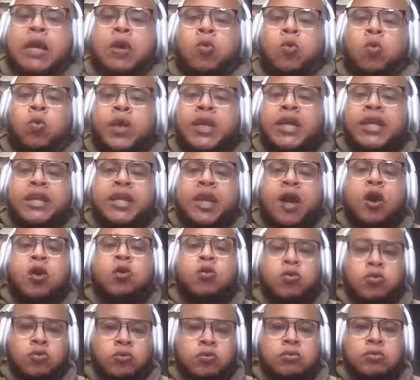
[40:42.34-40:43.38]
we
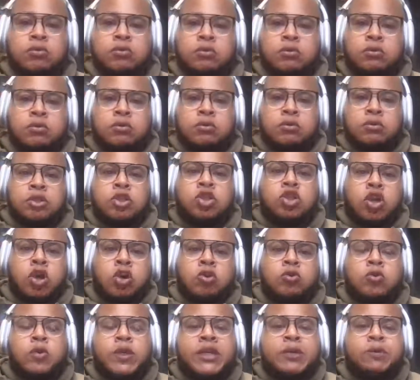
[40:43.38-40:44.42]
know,
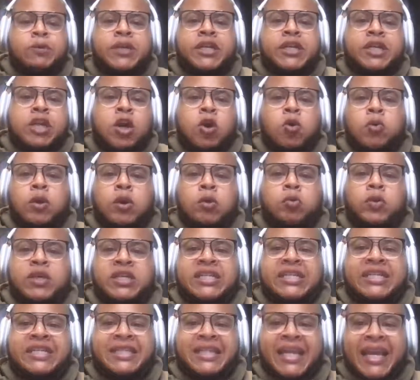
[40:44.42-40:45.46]
we know where we
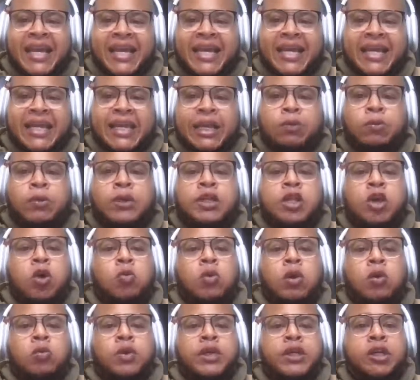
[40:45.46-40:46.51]
stand and we know
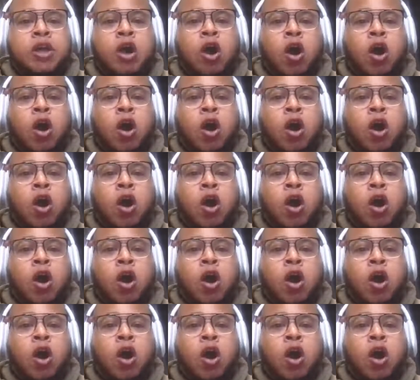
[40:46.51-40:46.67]
where we